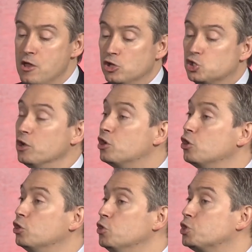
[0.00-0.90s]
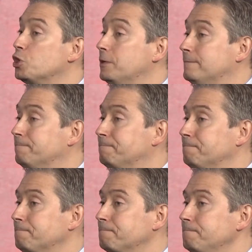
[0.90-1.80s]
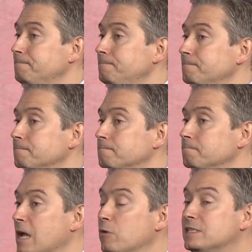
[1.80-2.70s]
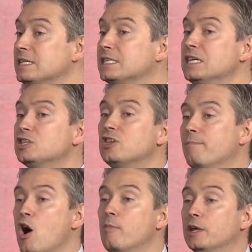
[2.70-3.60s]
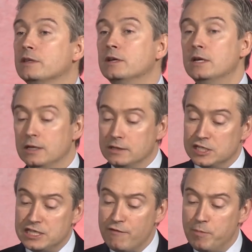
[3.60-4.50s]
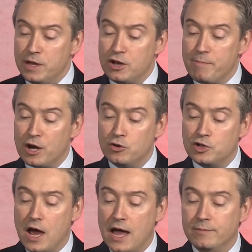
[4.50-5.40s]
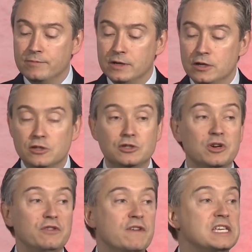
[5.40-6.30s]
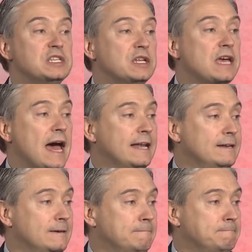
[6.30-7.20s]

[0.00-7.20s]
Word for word: So in conclusion, I would say seize the moment. There's never been a better time to invest in Canada.